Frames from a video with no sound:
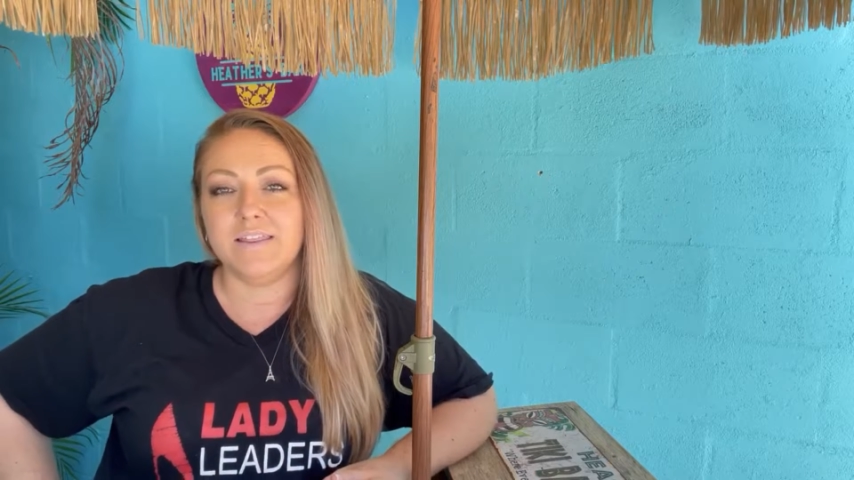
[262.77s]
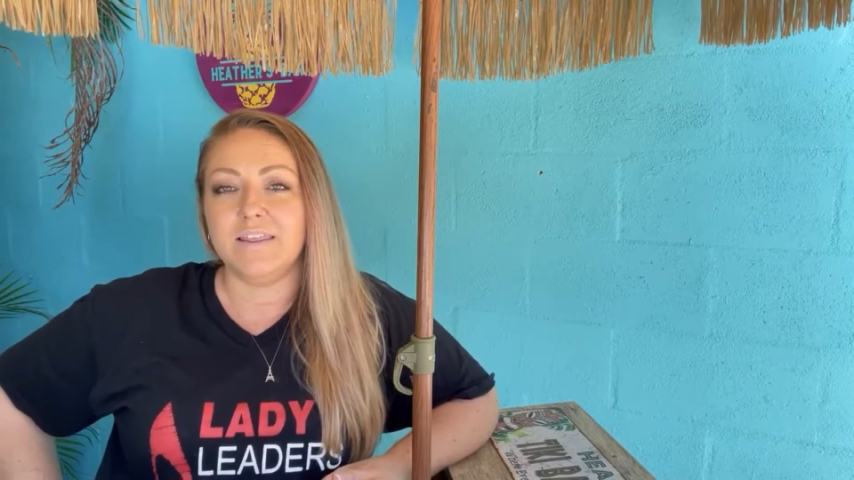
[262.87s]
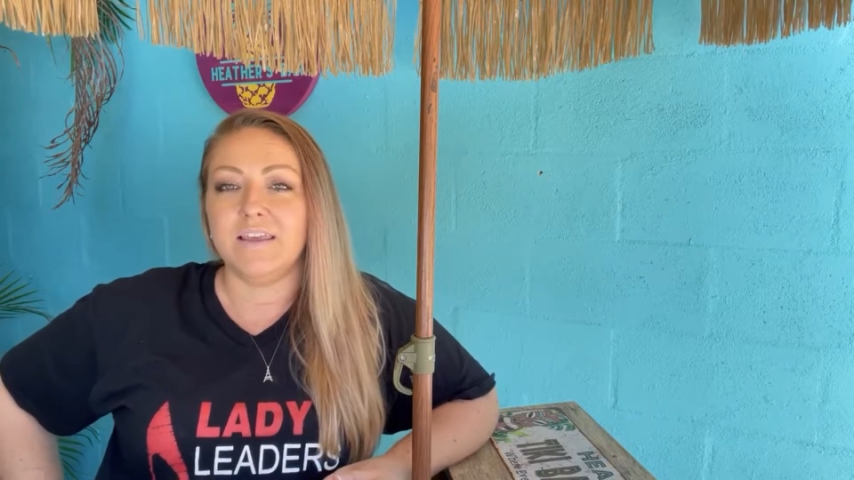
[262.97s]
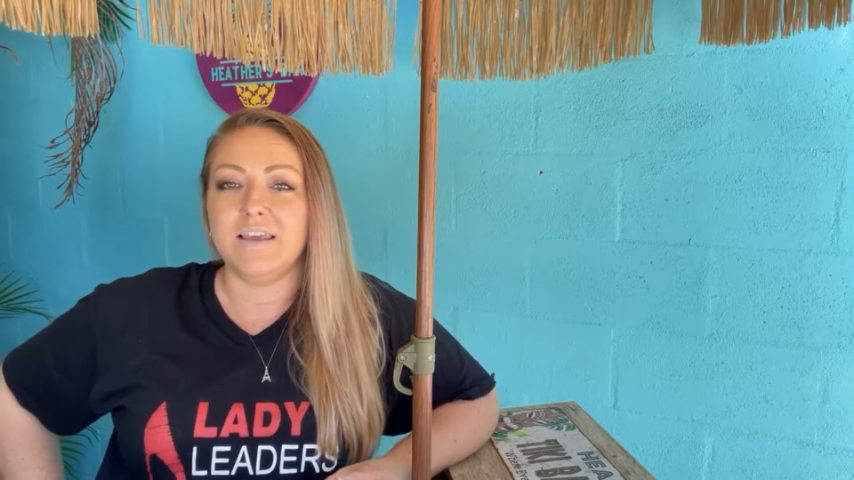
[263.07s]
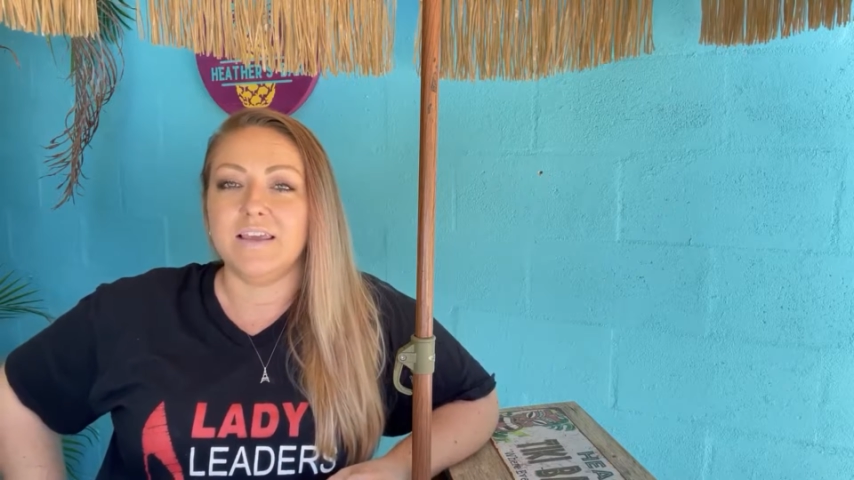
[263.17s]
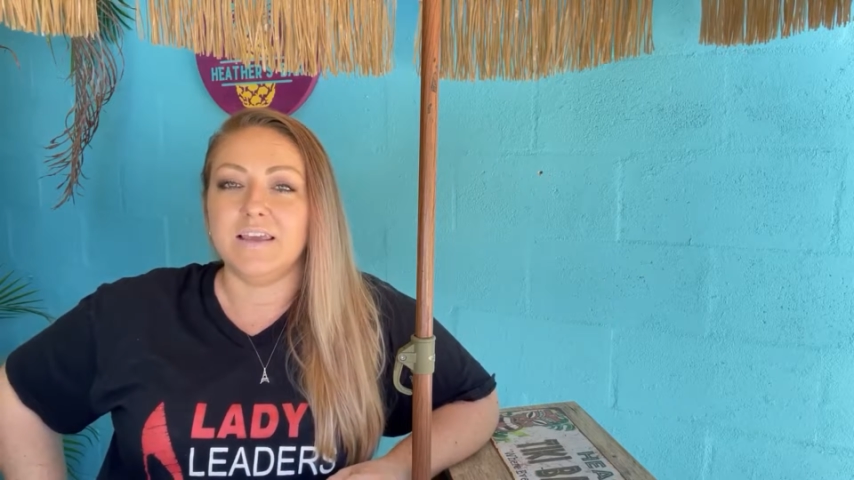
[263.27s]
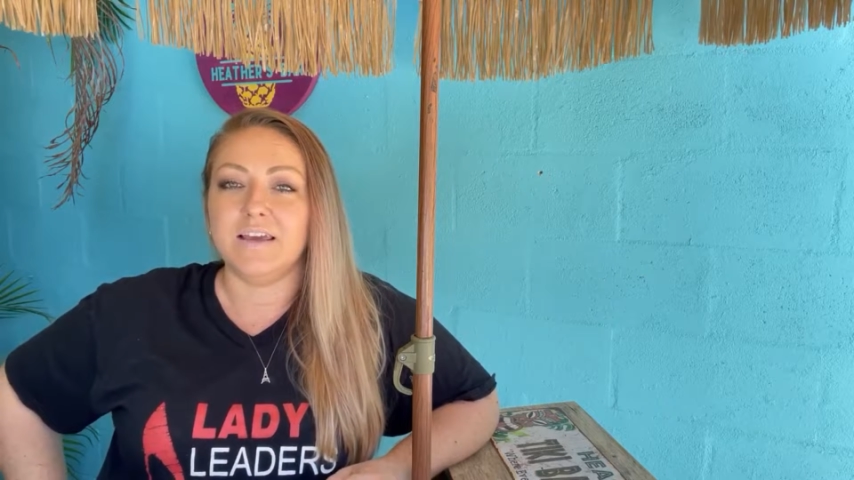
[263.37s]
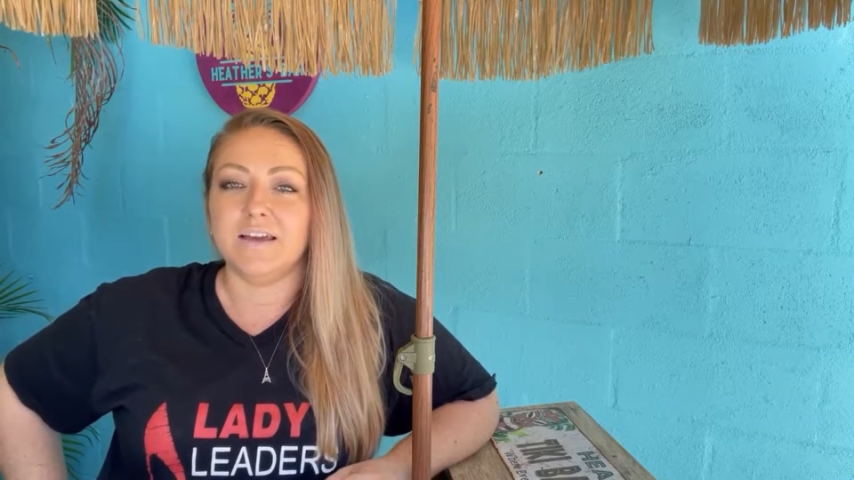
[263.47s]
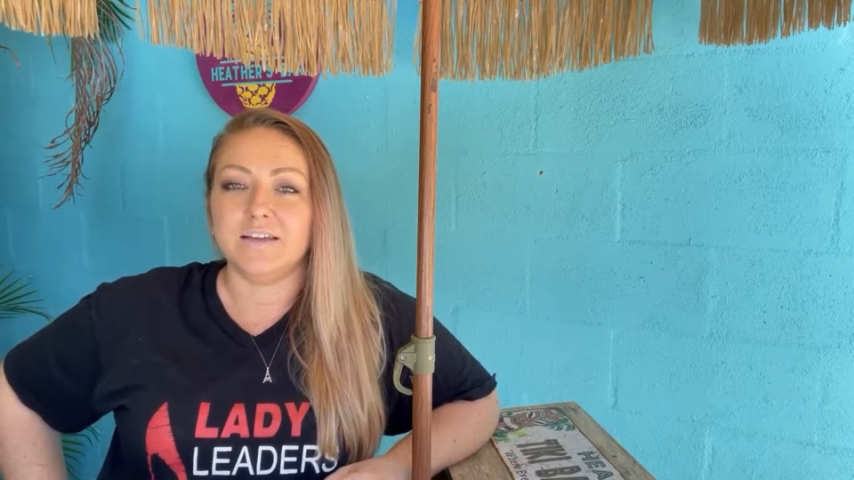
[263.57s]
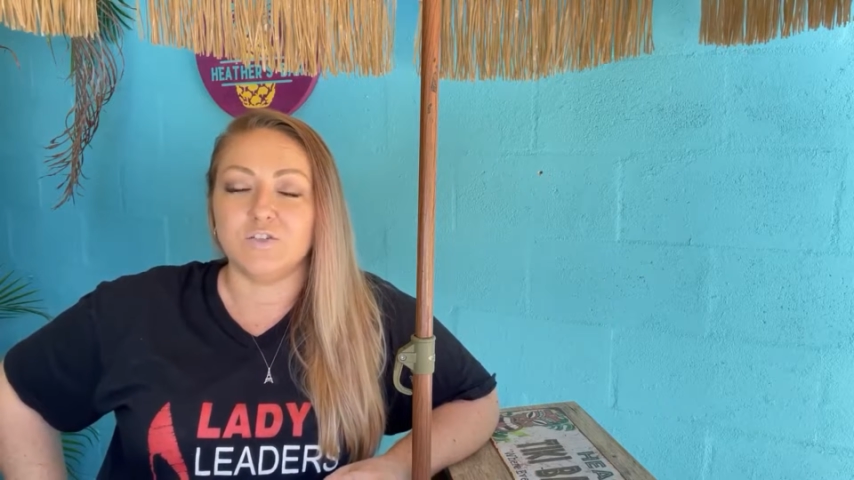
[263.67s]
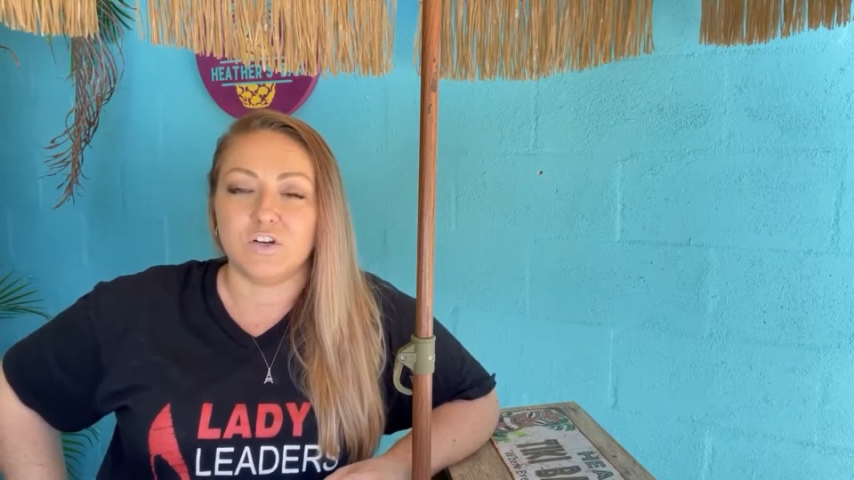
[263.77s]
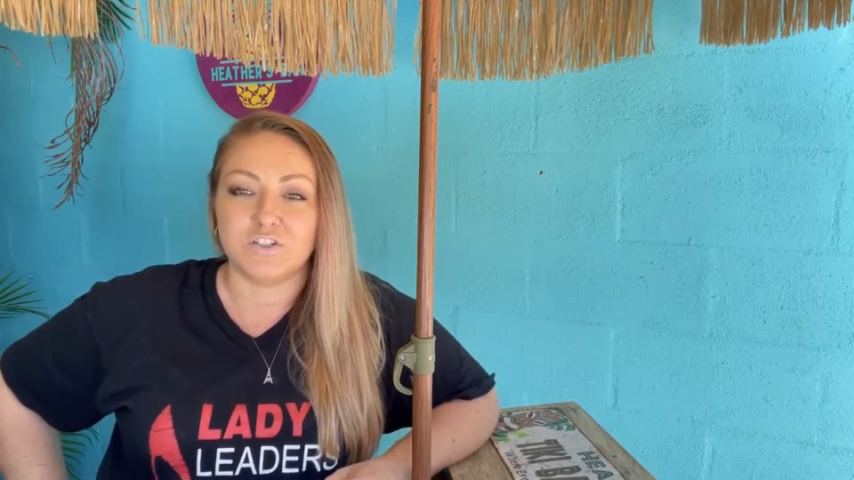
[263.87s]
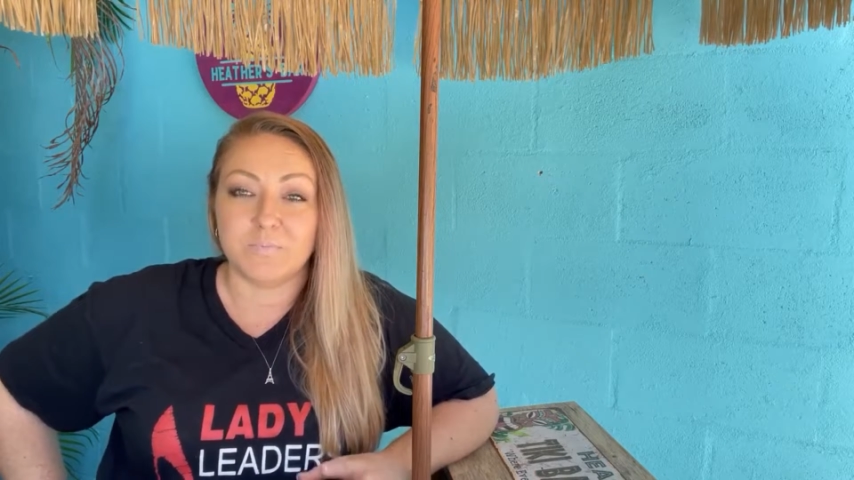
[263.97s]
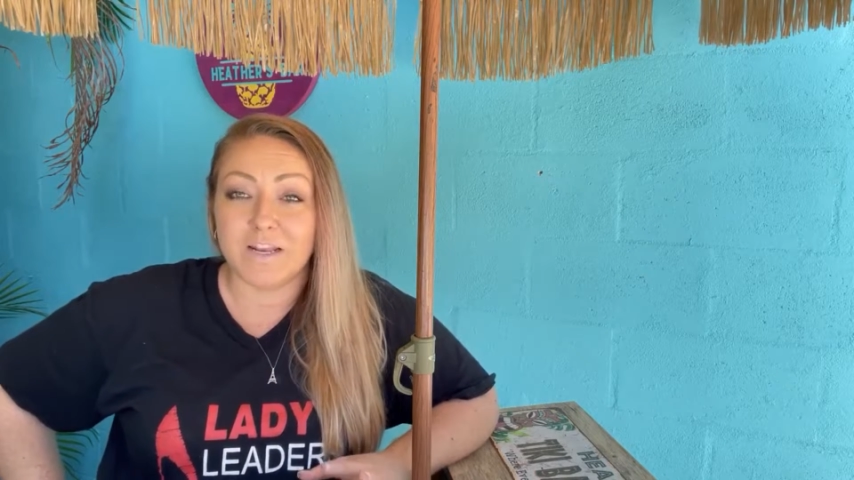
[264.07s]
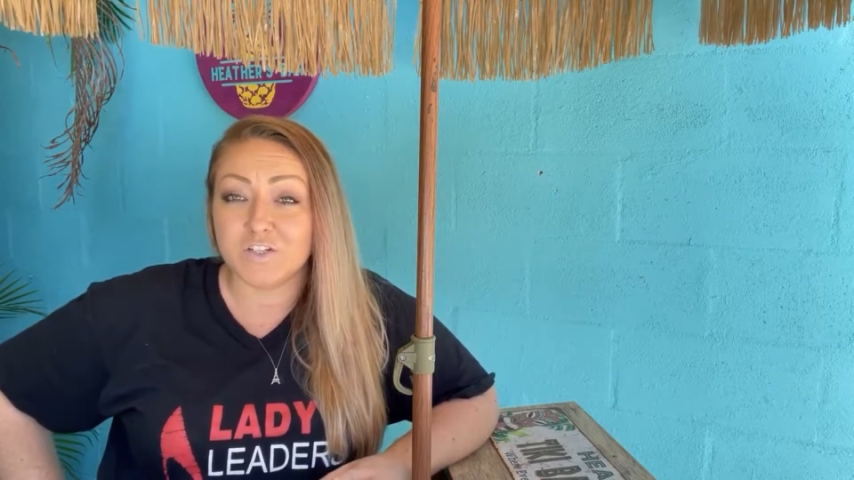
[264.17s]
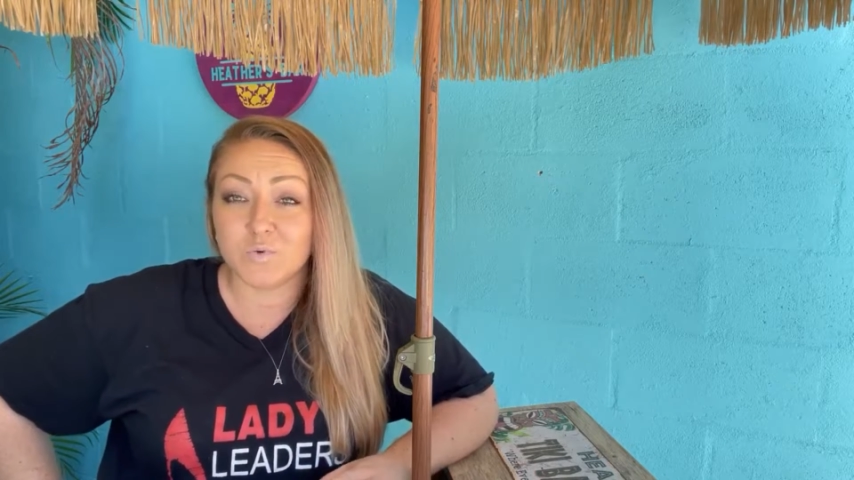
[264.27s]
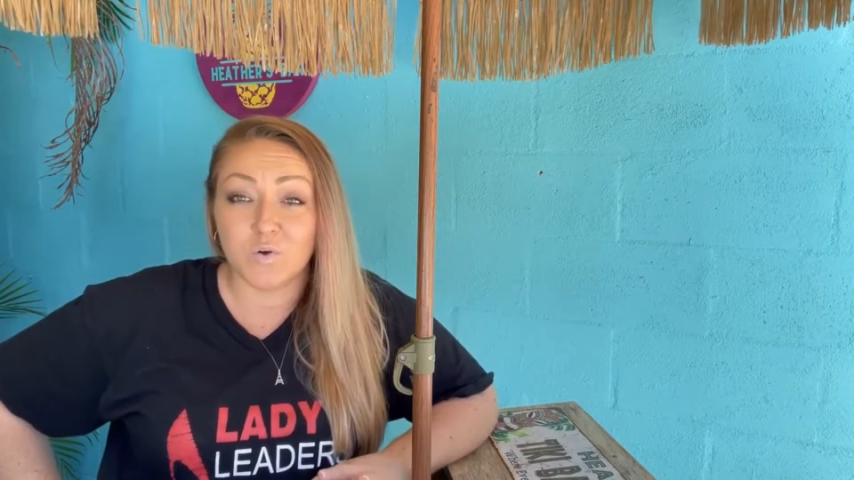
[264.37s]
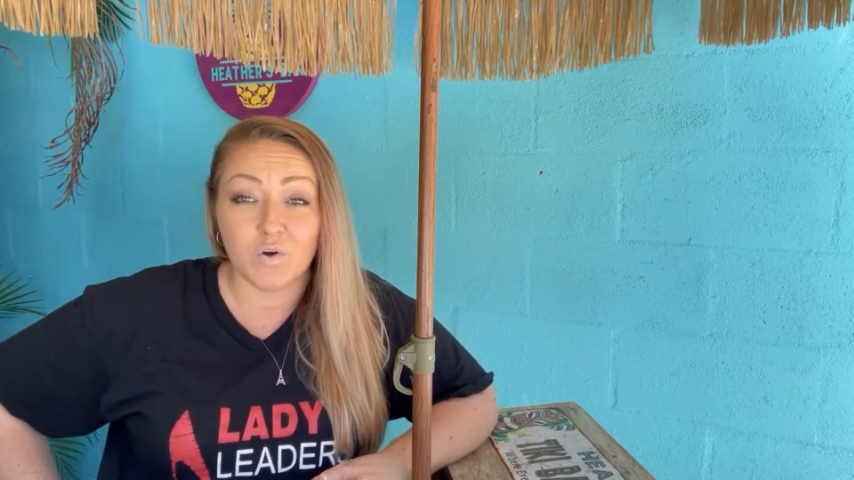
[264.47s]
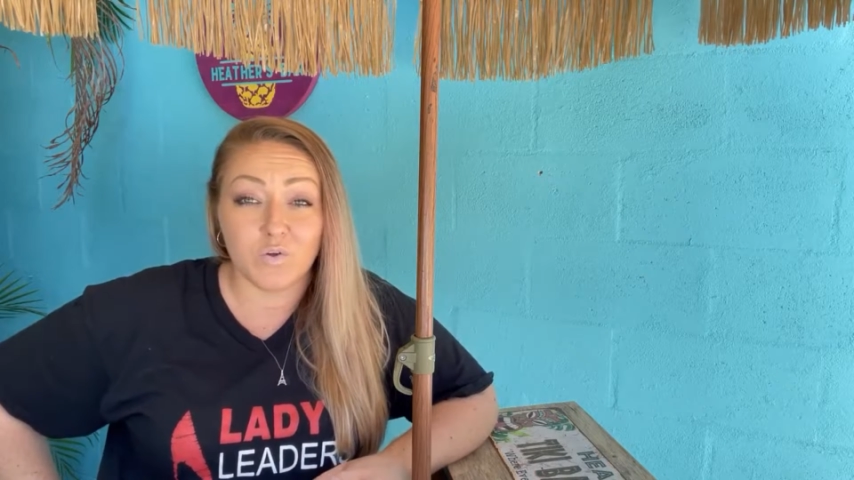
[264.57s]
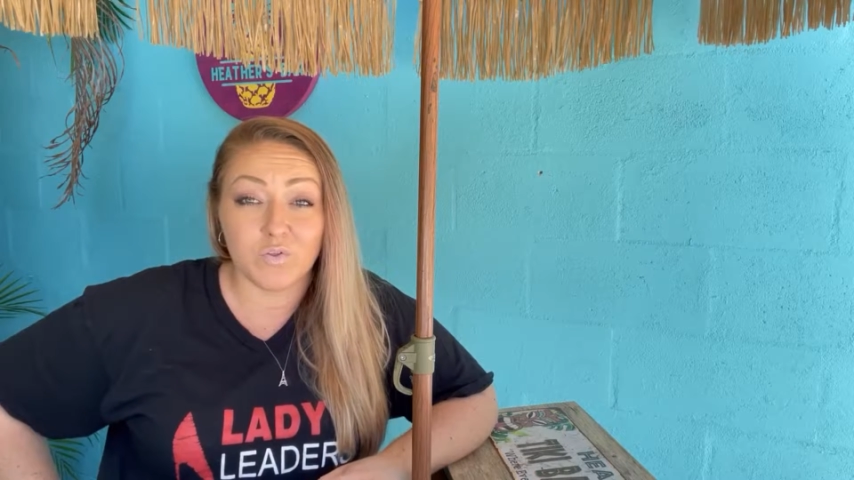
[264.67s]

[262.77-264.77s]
the construction manager will go